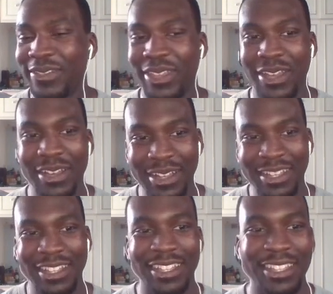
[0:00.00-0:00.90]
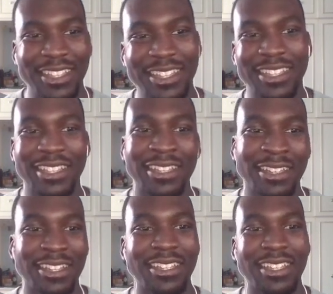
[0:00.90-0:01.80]
they are.
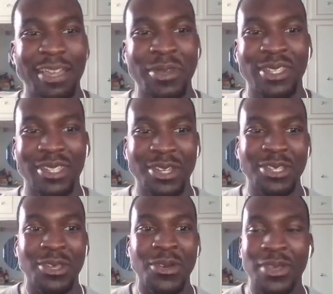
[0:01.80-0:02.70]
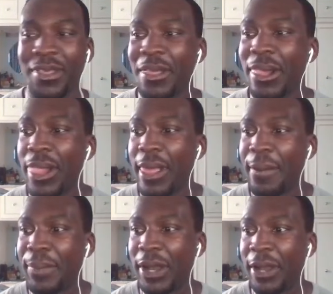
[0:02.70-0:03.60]
Uh, get me on as a consultant.
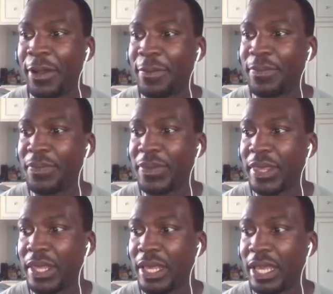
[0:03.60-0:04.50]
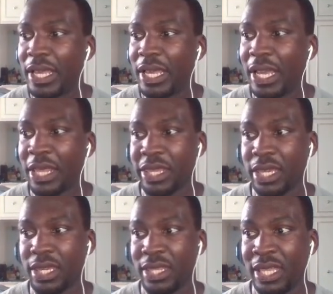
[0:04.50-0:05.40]
But um, I
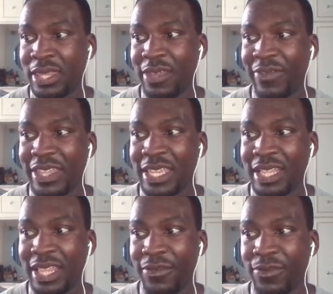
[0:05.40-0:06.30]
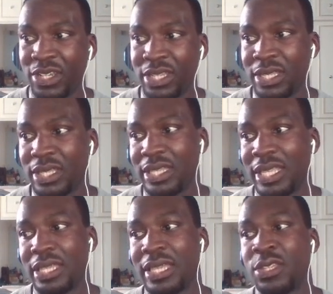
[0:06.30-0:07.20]
think the the fact that the leverage is
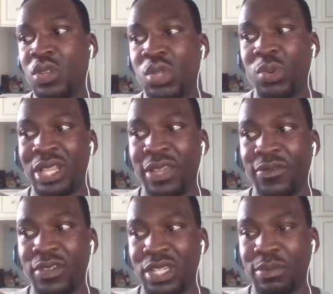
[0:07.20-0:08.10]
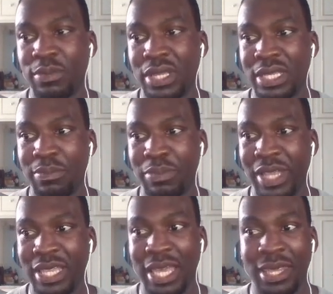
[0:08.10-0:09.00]
that, that two to one leverage is, is in
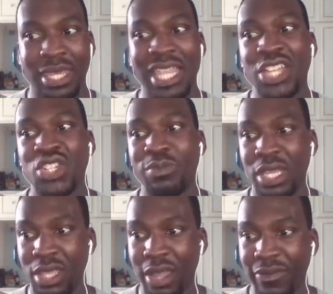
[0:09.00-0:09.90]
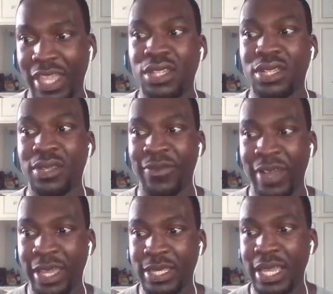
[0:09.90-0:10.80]
place. I think that should be enough. That should
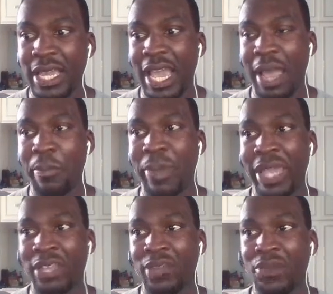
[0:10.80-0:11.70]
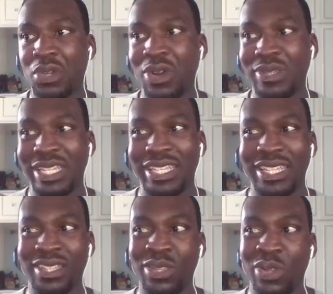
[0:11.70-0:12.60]
suffice. And banning cryptocurrencies
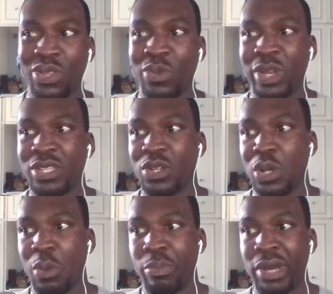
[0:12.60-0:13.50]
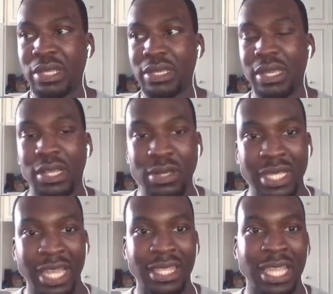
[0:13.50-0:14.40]
is not the way to go. But it looks
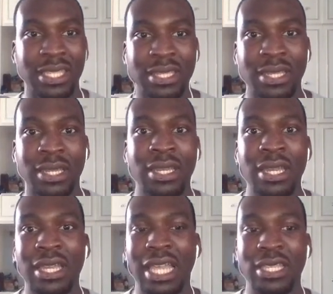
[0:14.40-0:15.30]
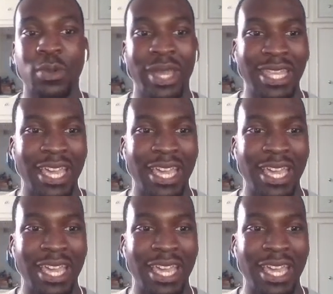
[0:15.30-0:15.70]
like that's the that's the way they're